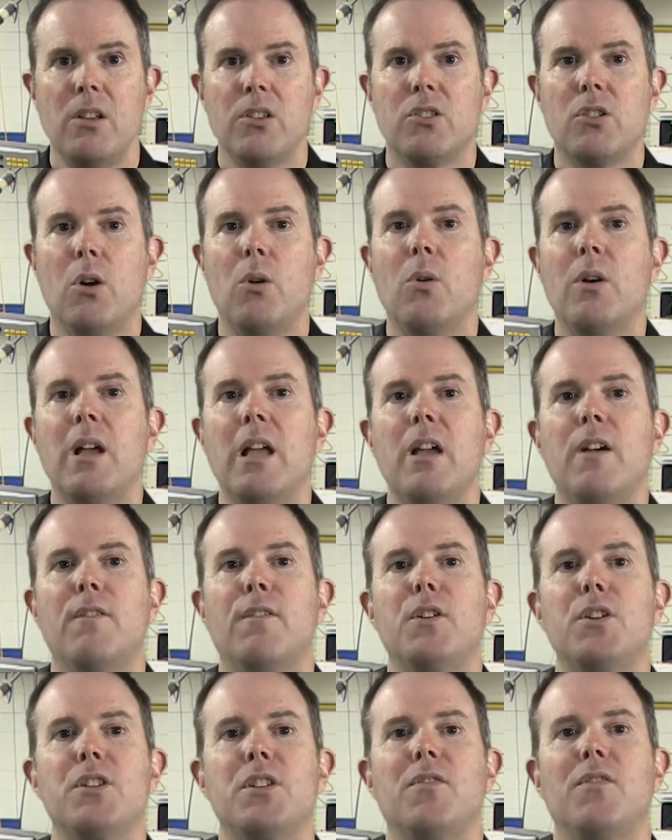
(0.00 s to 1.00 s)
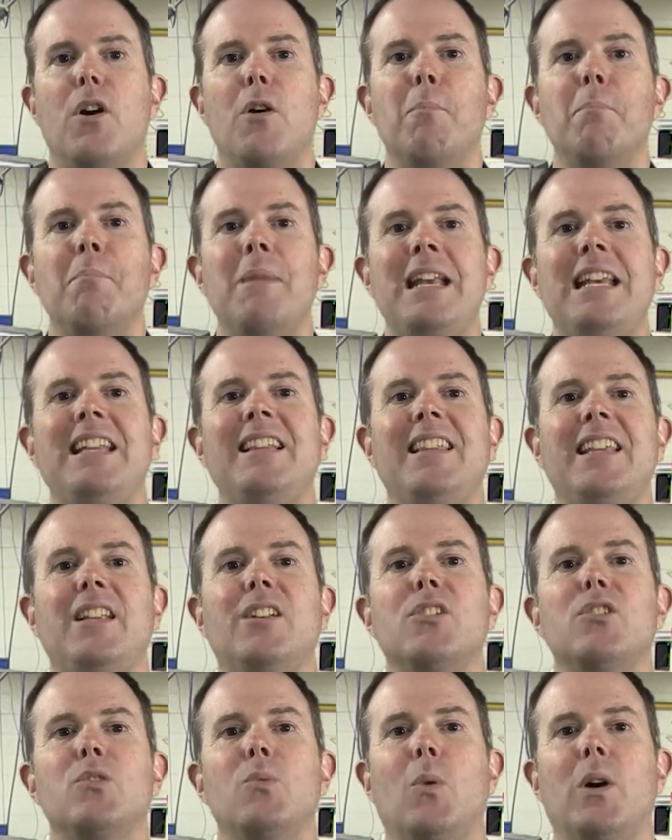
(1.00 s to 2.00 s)
So, first of all, many
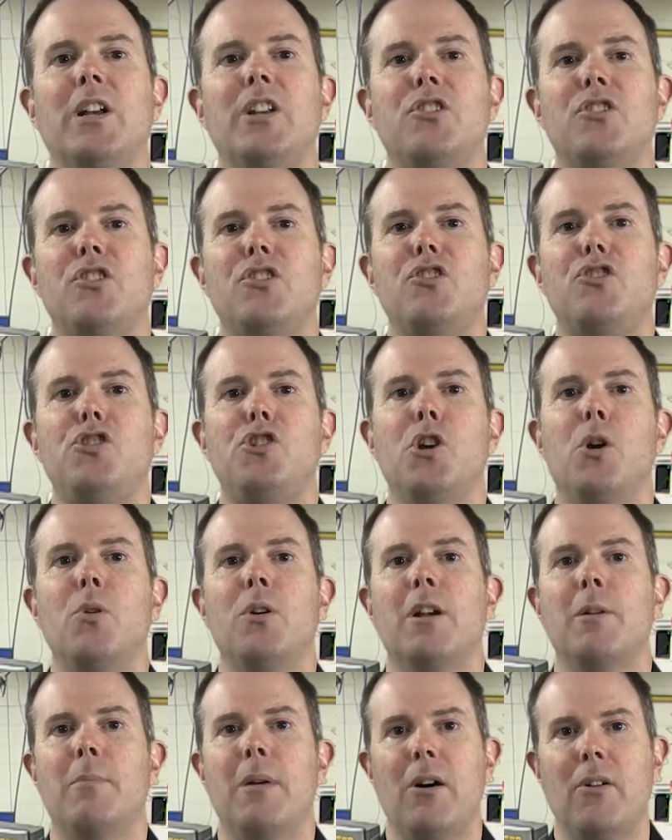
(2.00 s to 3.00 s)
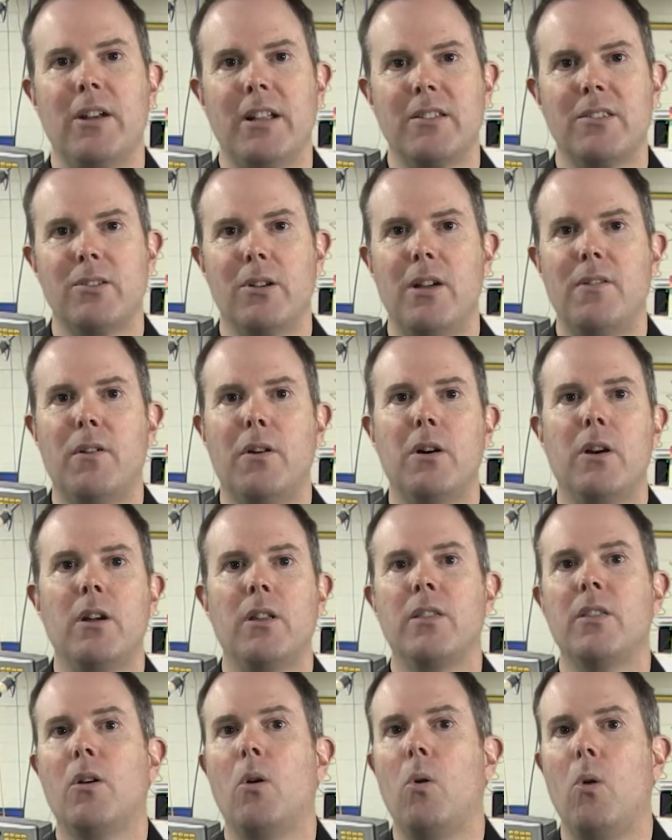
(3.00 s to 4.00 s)
leaders want to just joke about it. So I've heard
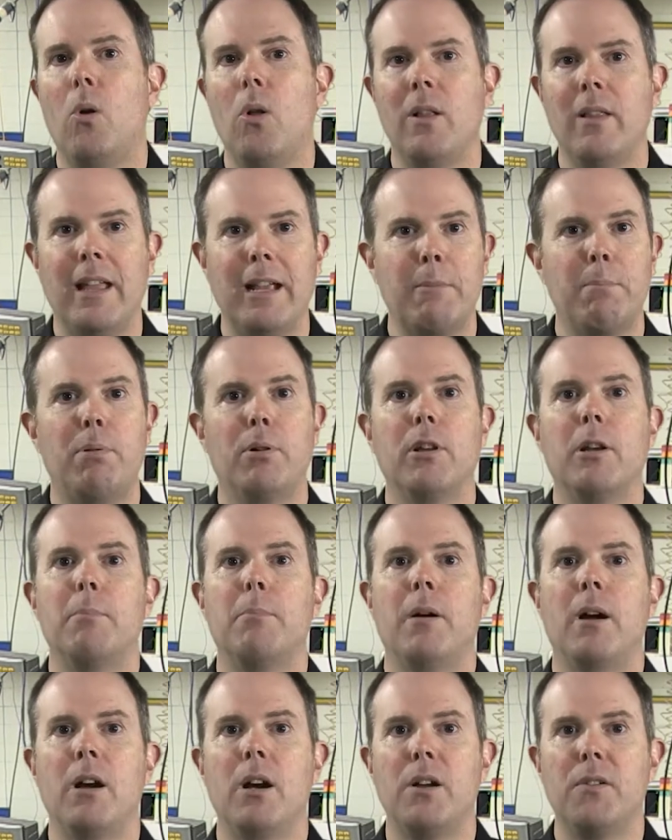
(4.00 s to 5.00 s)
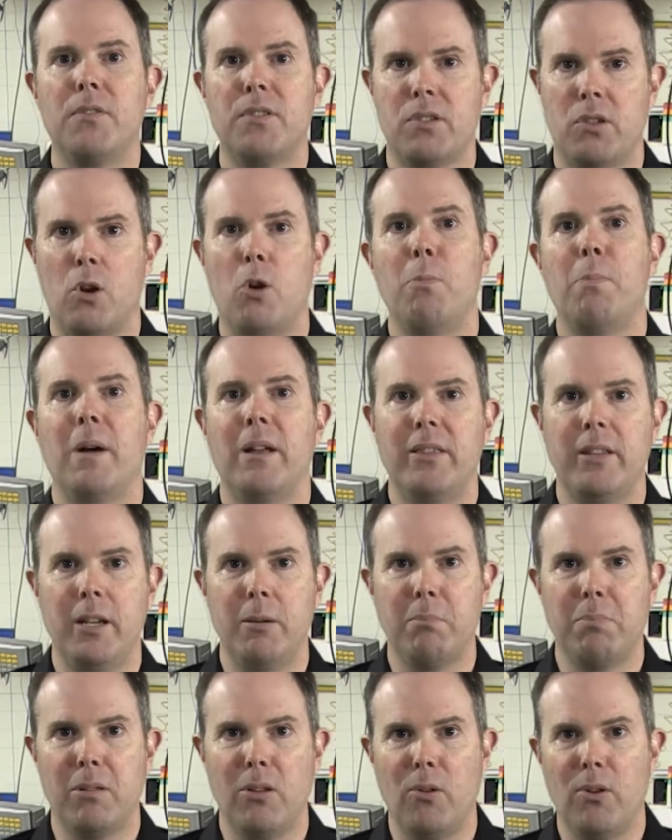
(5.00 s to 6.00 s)
of the whole like put a bar of soap on the
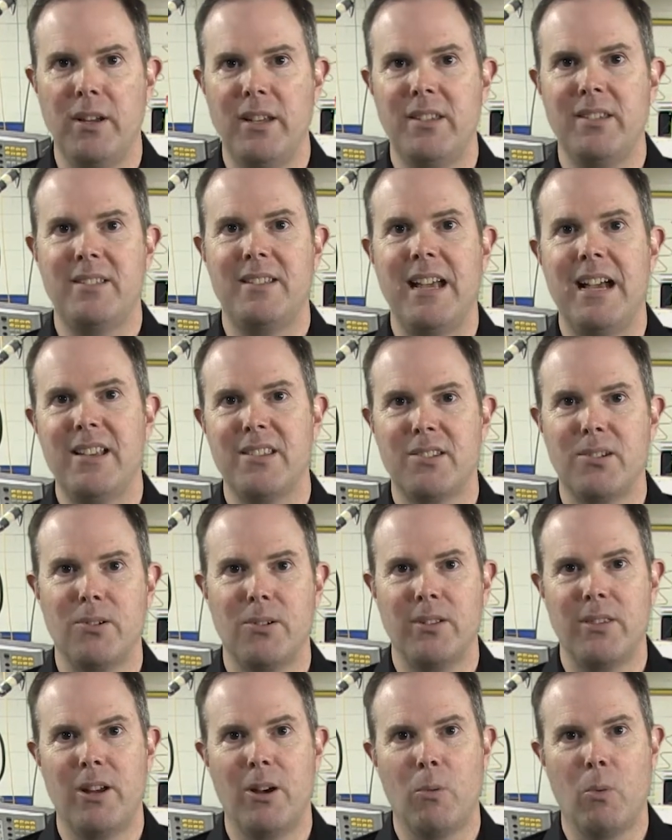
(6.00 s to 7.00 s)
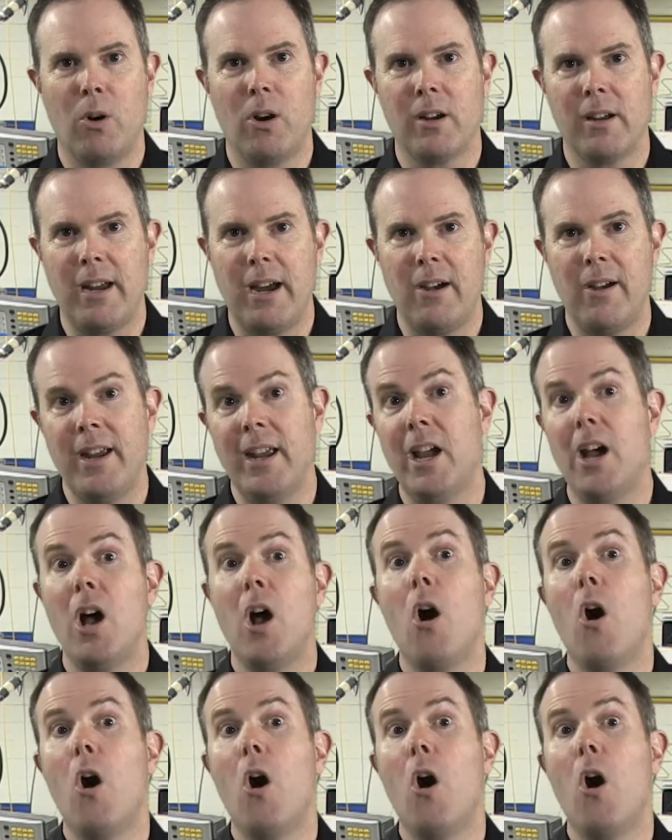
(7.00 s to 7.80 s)
employee's desk or in their work area,